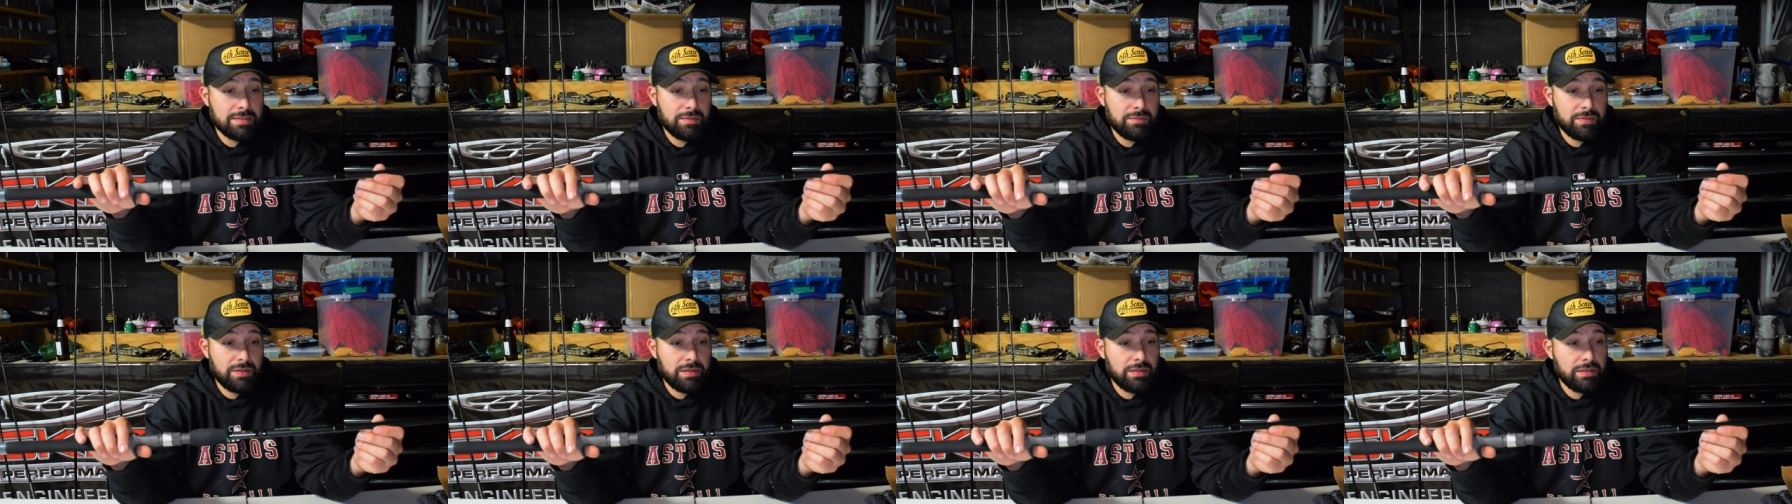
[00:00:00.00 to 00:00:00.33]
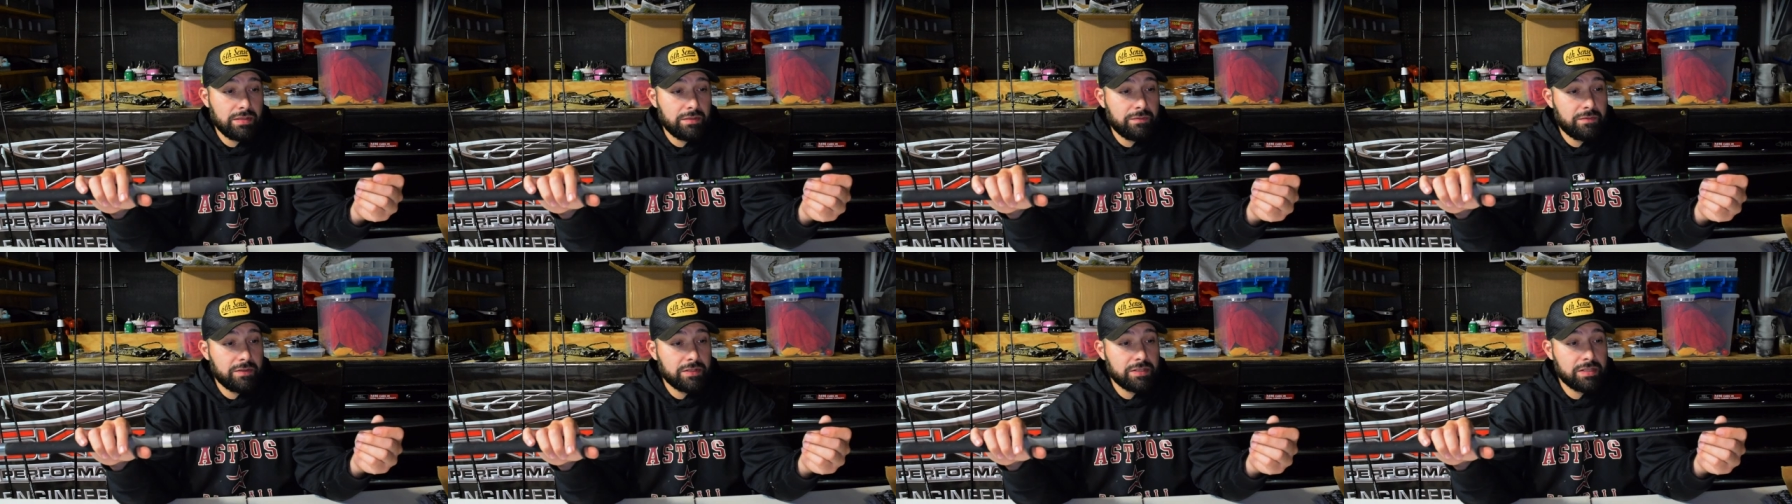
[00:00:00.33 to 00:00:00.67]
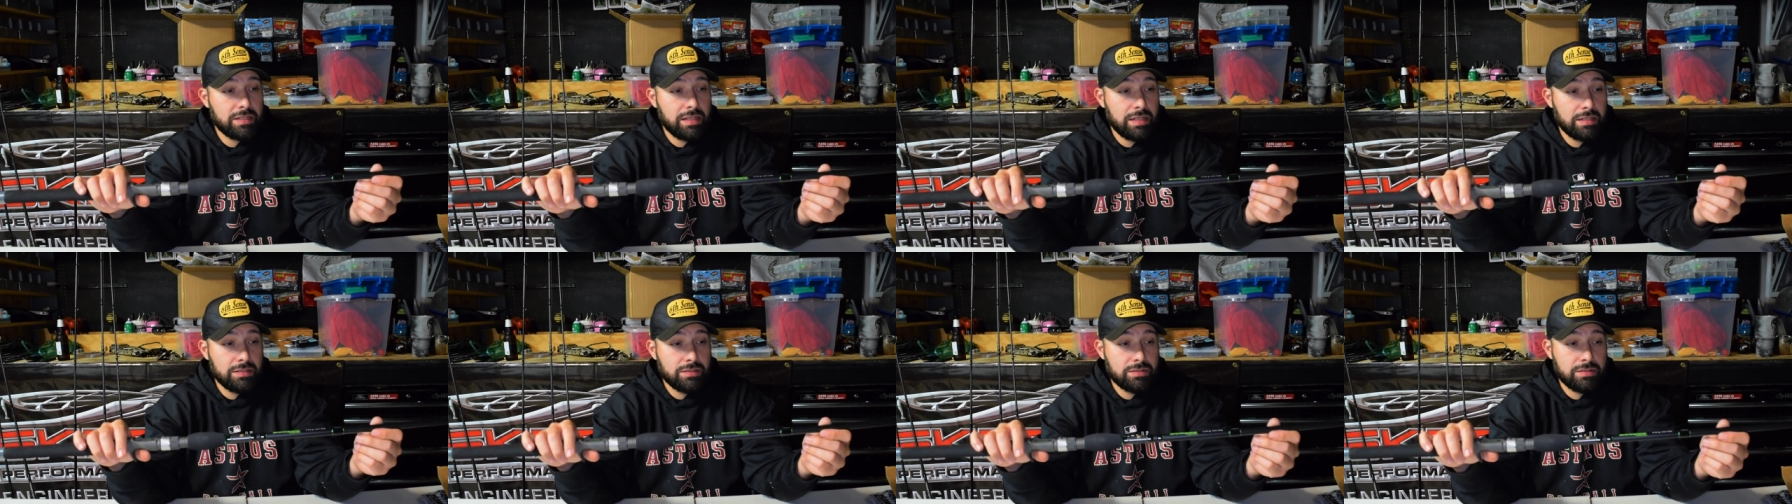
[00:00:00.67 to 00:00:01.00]
If you're in the fishing
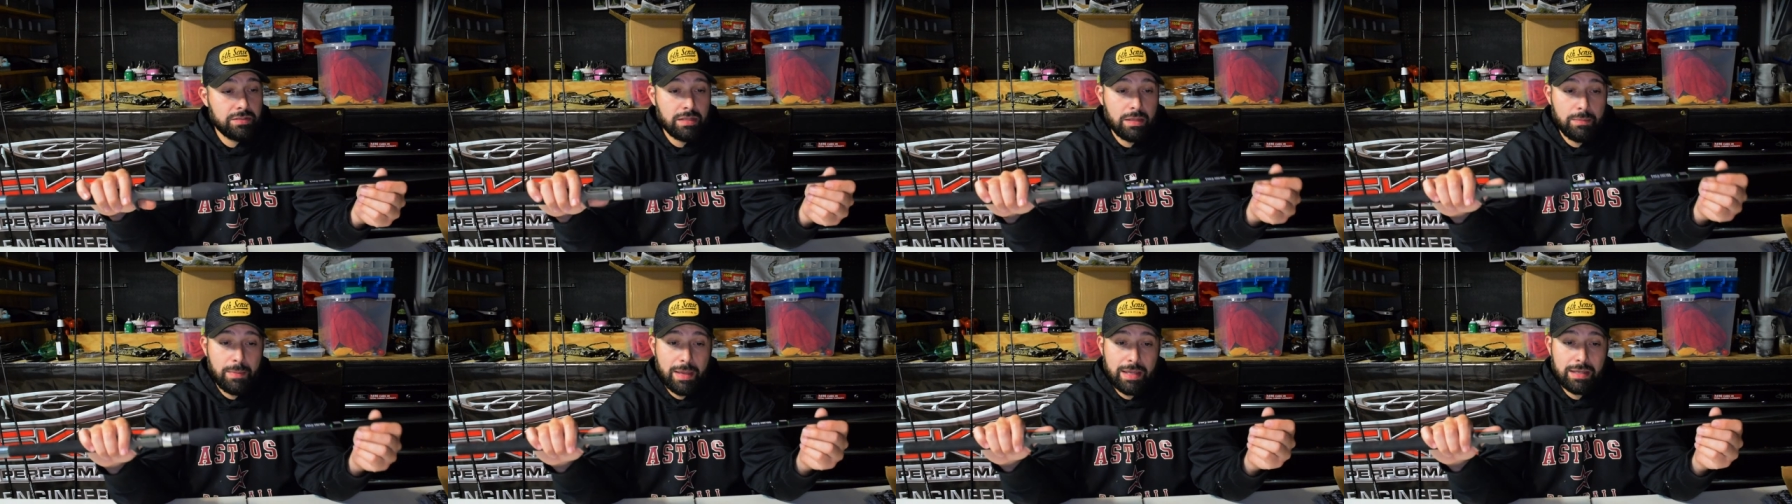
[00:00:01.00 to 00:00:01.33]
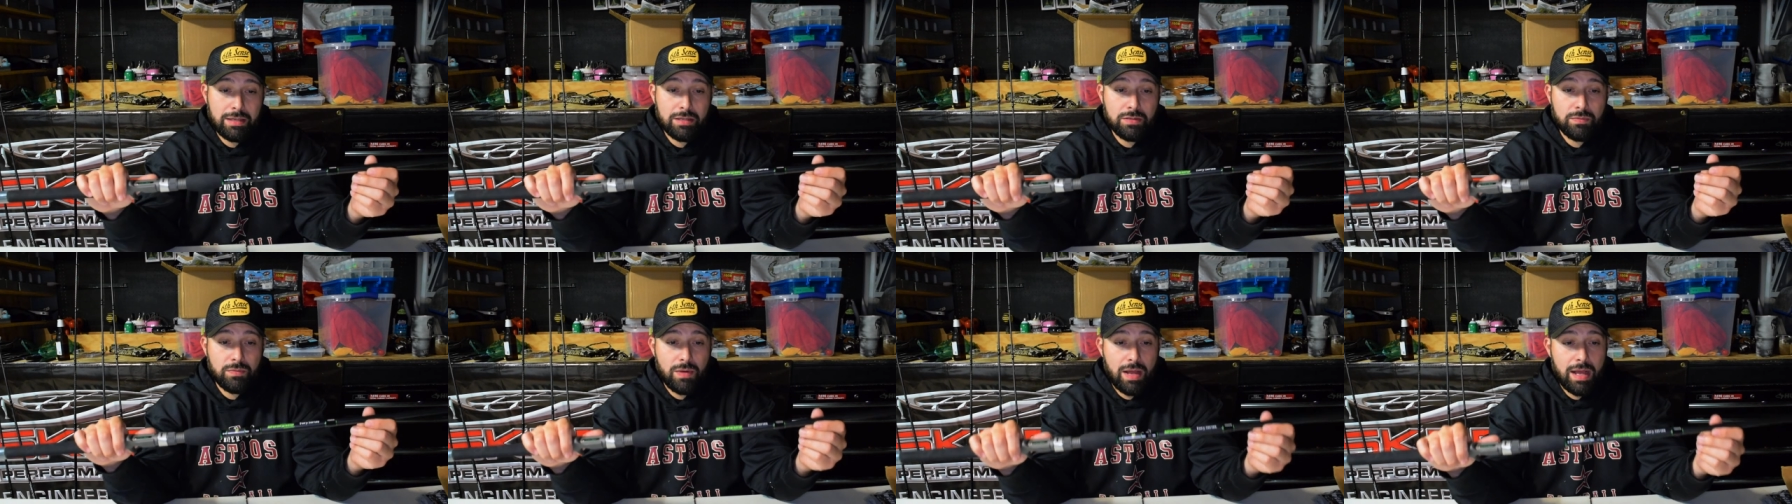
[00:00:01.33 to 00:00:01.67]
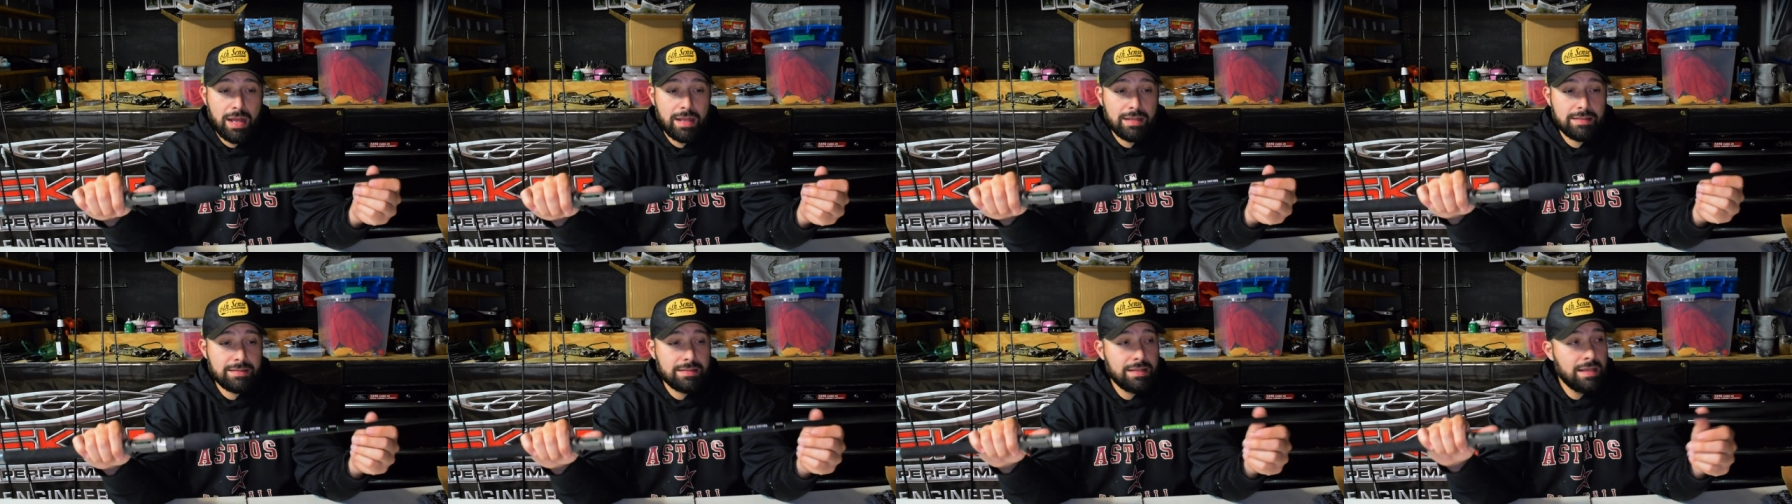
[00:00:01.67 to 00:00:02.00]
industry, they make good
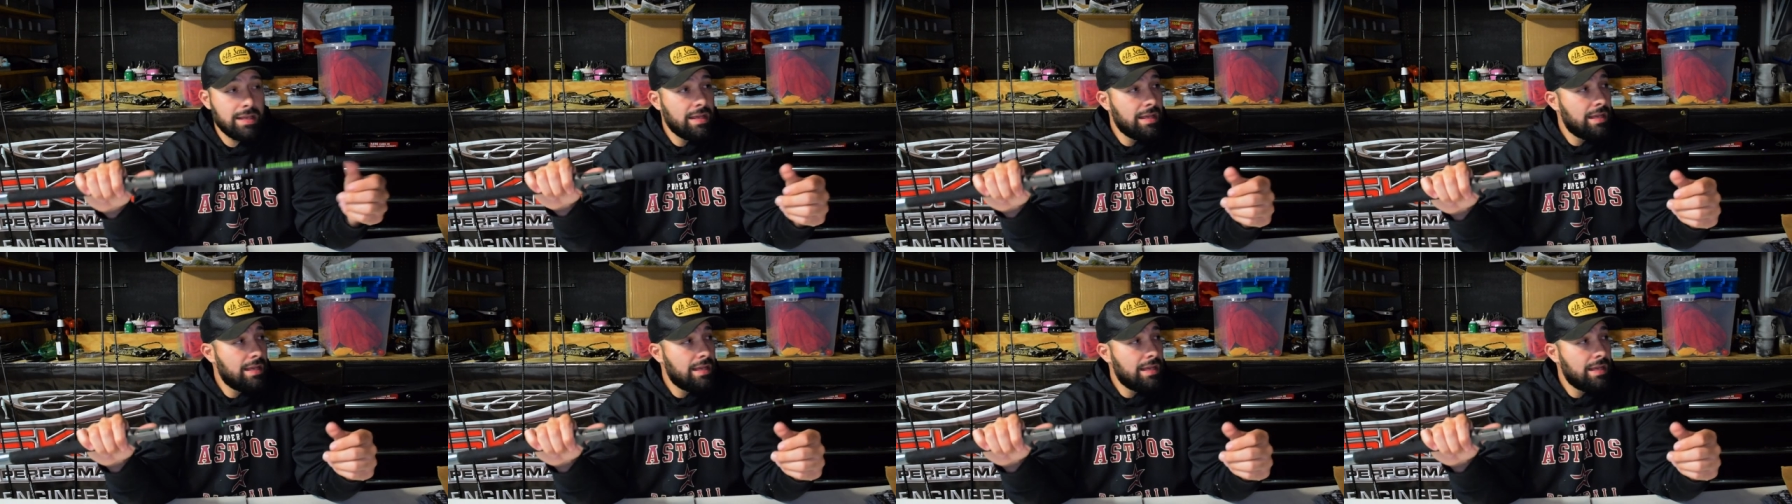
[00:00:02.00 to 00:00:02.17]
rods.